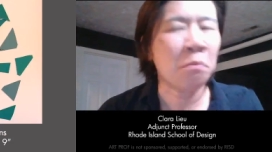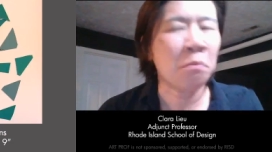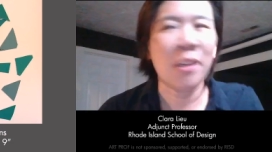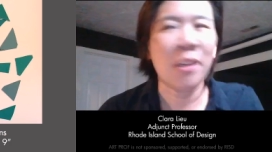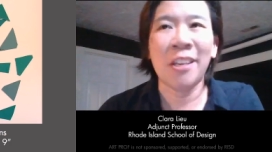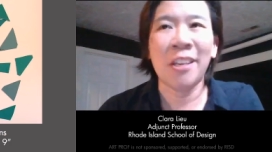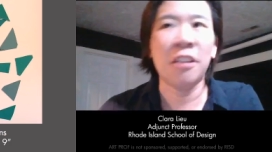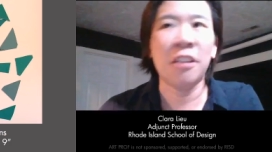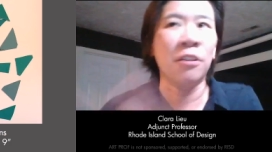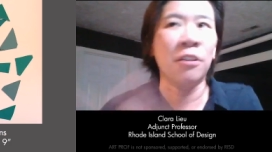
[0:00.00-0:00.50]

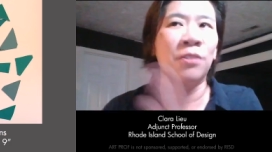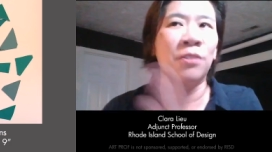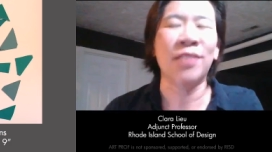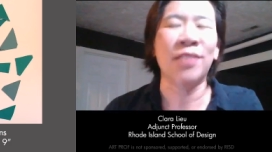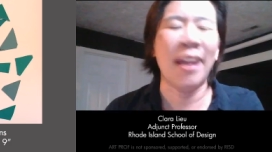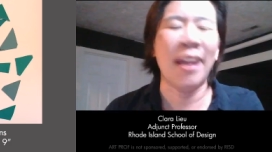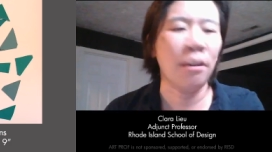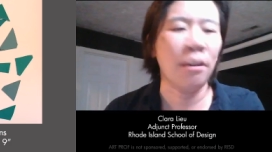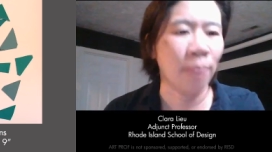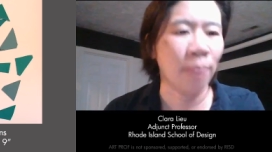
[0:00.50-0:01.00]
here's
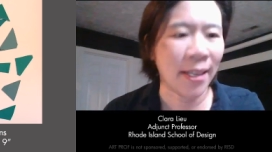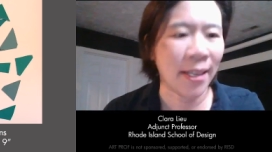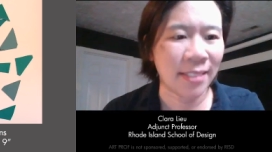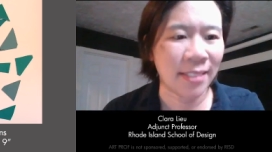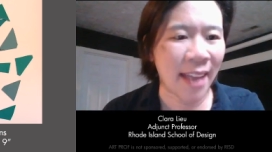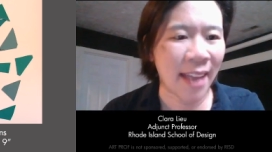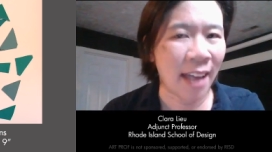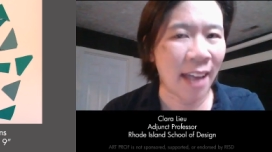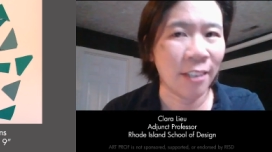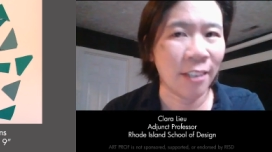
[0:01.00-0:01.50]
a
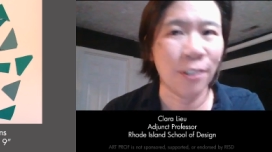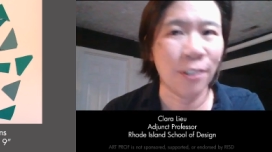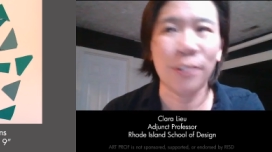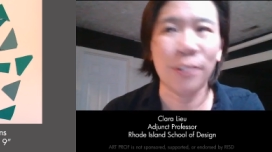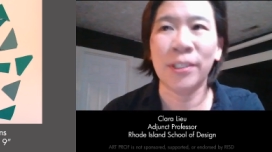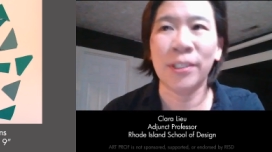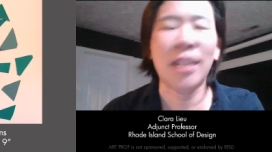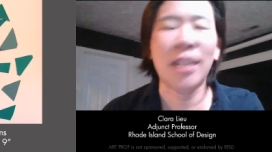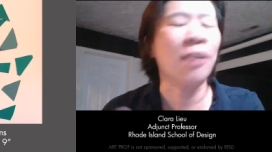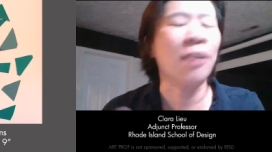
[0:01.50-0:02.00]

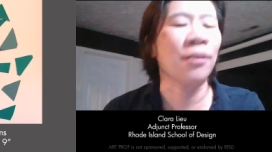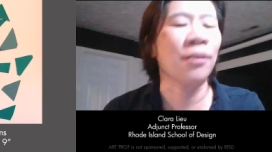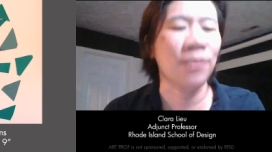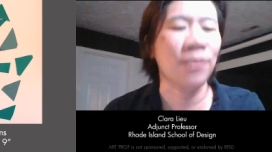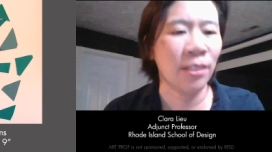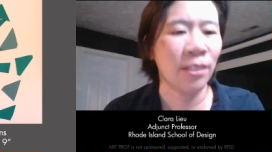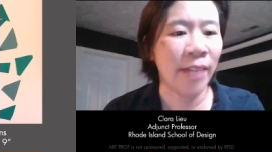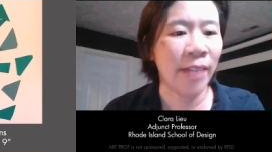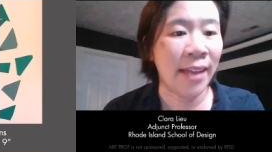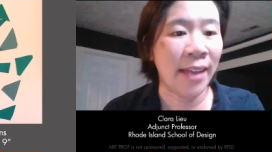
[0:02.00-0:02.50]
rectangle,
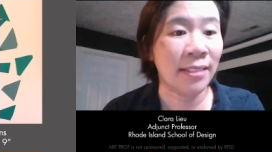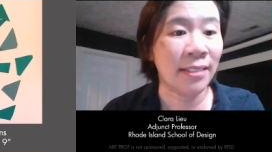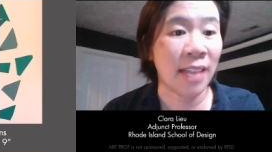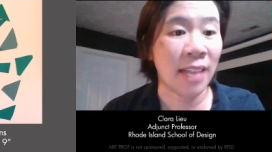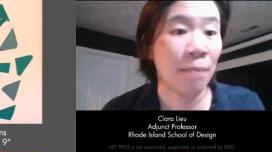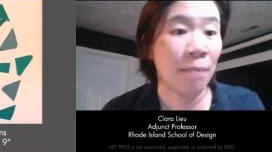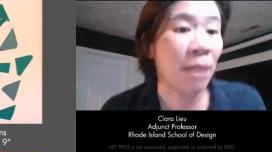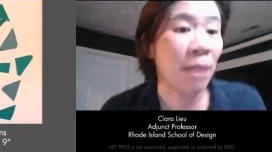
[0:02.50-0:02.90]
here's a landscape.